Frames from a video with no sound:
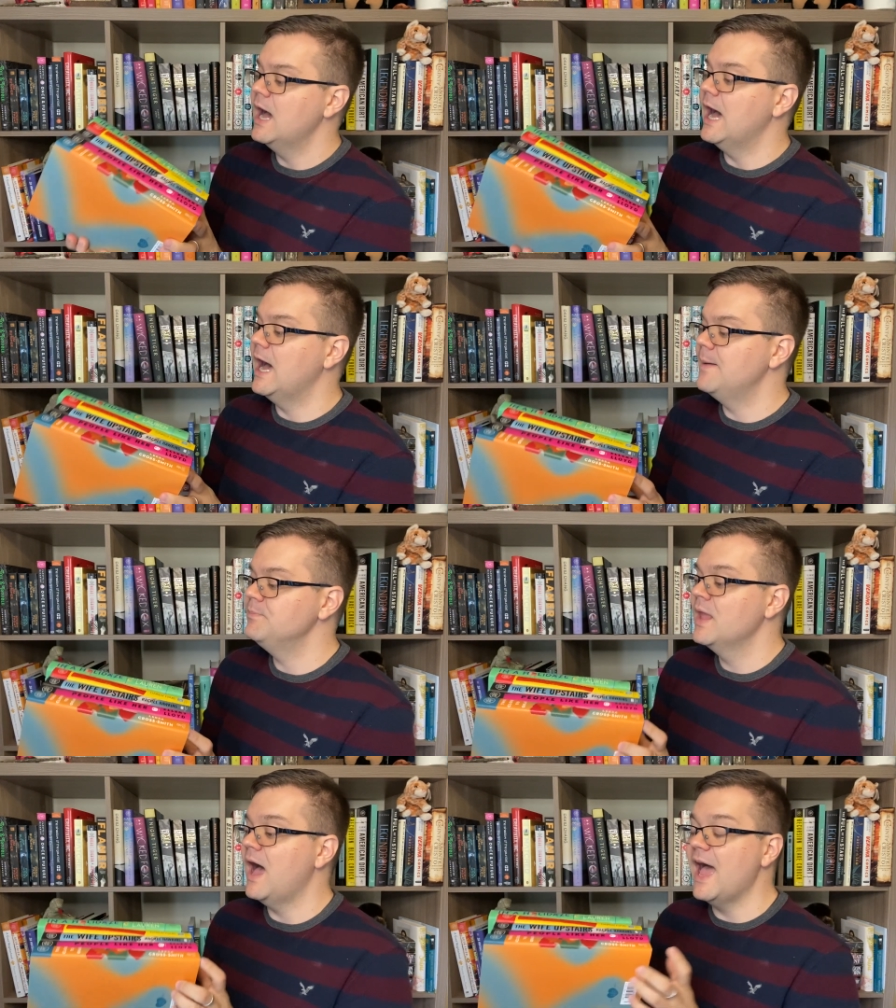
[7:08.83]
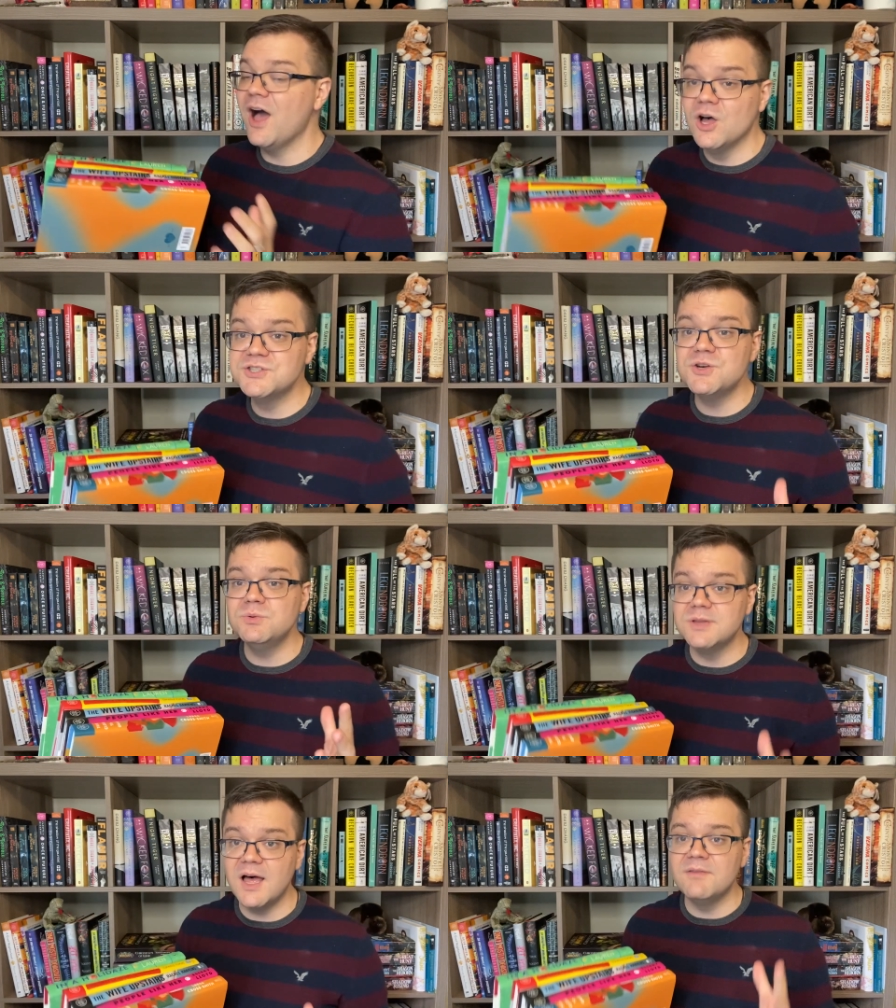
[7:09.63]
I
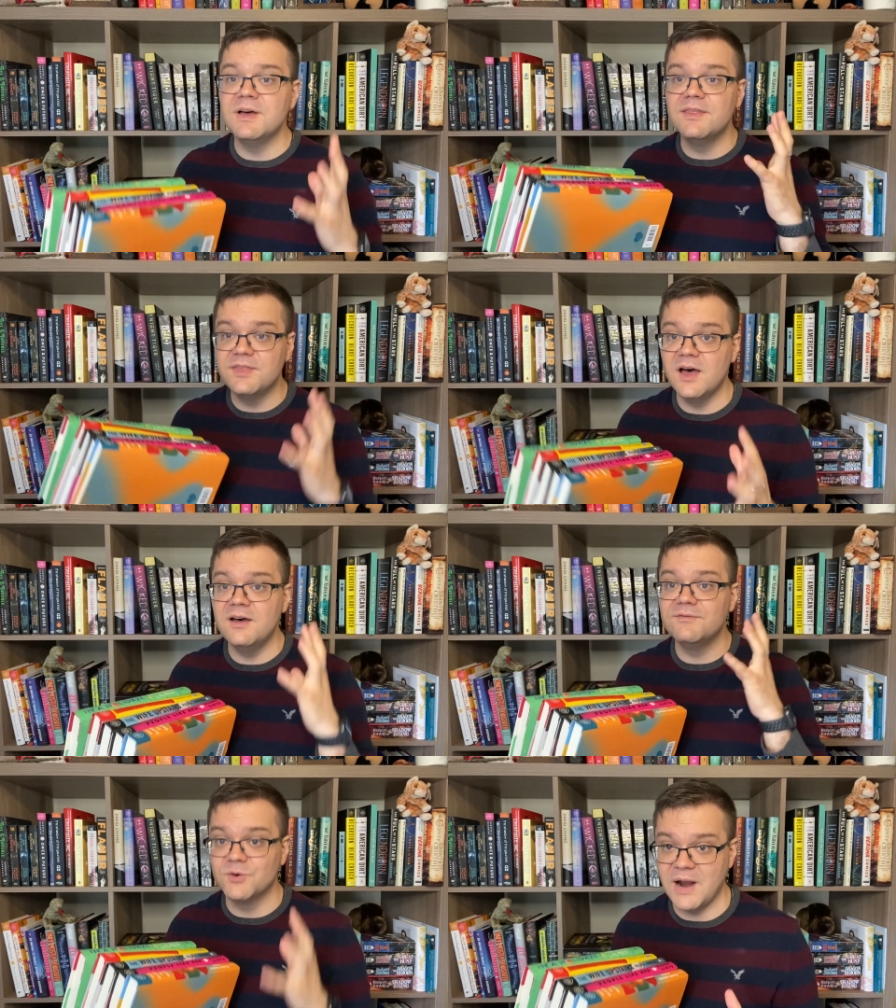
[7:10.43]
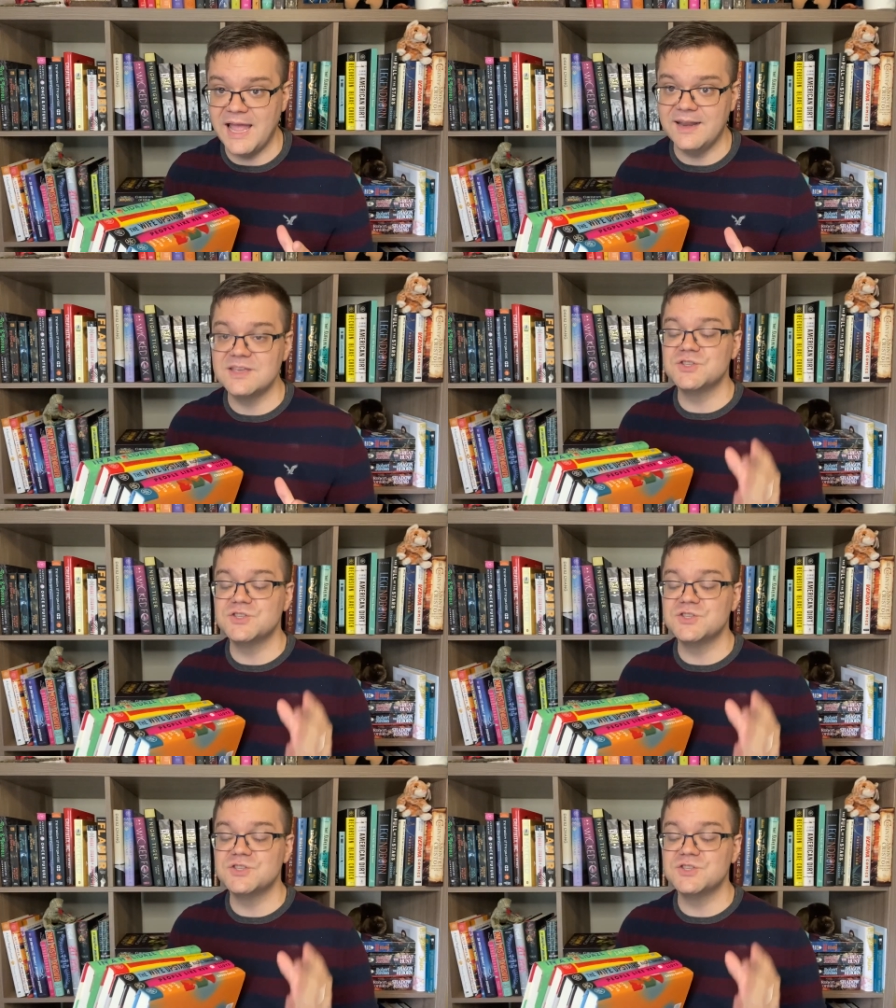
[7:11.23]
also love the variety.